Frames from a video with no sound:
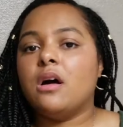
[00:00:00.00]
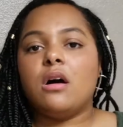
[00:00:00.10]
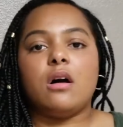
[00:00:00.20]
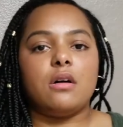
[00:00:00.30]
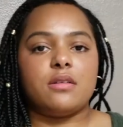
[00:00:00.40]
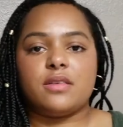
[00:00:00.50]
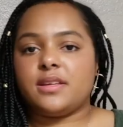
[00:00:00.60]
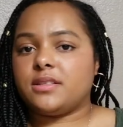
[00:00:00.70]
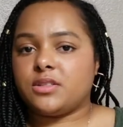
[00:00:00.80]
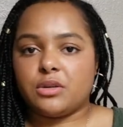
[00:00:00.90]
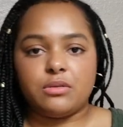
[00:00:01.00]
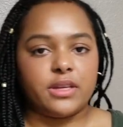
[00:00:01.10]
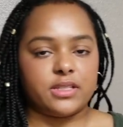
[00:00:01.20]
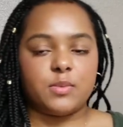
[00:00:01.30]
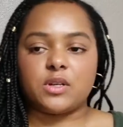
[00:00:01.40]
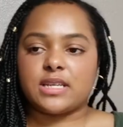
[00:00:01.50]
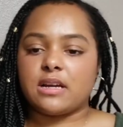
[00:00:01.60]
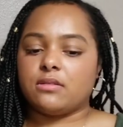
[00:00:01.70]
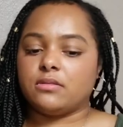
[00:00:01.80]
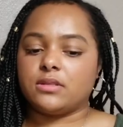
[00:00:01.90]
All the things don't like small
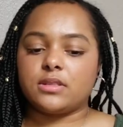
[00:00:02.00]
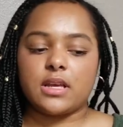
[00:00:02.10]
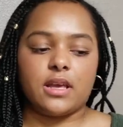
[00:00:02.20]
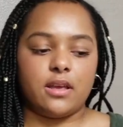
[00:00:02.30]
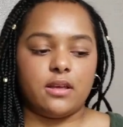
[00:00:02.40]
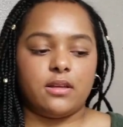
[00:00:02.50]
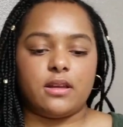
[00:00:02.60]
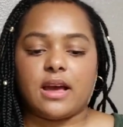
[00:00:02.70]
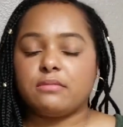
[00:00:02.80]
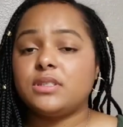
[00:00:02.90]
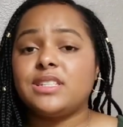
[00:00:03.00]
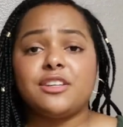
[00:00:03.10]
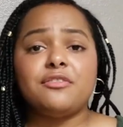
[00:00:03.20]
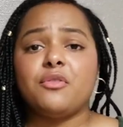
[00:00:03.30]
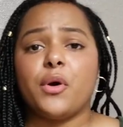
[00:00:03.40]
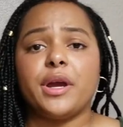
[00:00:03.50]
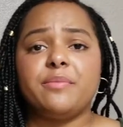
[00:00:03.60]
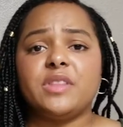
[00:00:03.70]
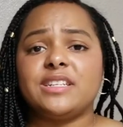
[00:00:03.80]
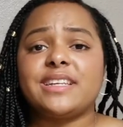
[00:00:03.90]
towns, and I was here for it.
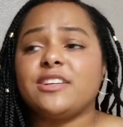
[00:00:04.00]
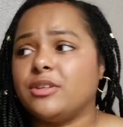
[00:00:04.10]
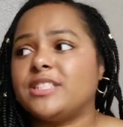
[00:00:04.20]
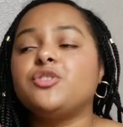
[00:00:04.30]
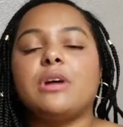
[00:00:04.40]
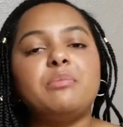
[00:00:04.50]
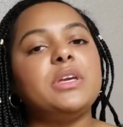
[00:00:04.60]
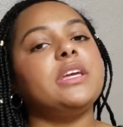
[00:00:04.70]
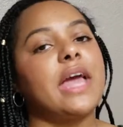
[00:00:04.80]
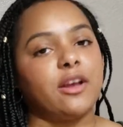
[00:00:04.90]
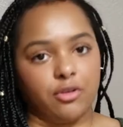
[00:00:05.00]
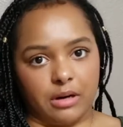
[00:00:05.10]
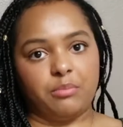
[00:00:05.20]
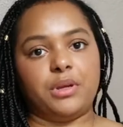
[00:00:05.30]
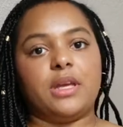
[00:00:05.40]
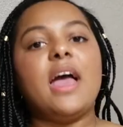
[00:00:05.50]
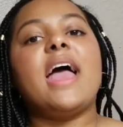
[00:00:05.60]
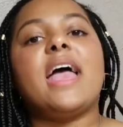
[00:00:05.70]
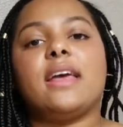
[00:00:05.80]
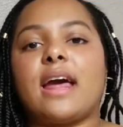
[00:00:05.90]
It's like it's grumpy and grumpy,
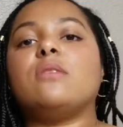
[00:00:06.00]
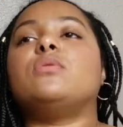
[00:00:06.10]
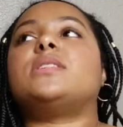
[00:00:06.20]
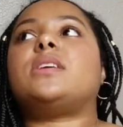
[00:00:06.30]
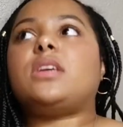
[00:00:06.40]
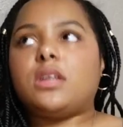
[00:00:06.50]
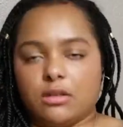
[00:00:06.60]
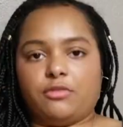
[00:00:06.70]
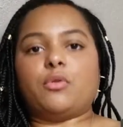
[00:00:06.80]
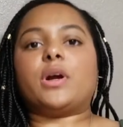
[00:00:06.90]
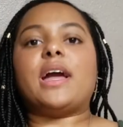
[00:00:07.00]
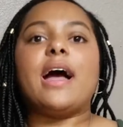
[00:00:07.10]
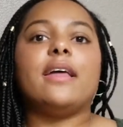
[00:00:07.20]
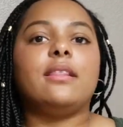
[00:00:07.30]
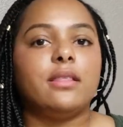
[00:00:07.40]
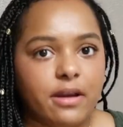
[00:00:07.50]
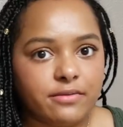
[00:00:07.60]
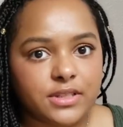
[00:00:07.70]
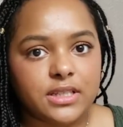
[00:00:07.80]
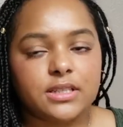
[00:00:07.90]
and I was here for it. I loved
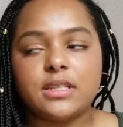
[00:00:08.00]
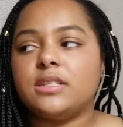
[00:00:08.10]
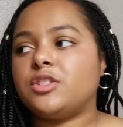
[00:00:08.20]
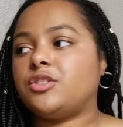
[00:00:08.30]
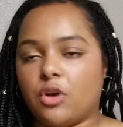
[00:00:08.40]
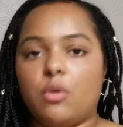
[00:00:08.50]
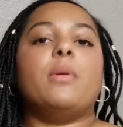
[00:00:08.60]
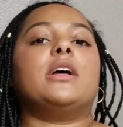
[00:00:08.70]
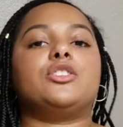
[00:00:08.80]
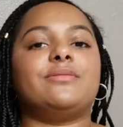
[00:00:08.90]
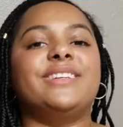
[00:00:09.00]
it so much.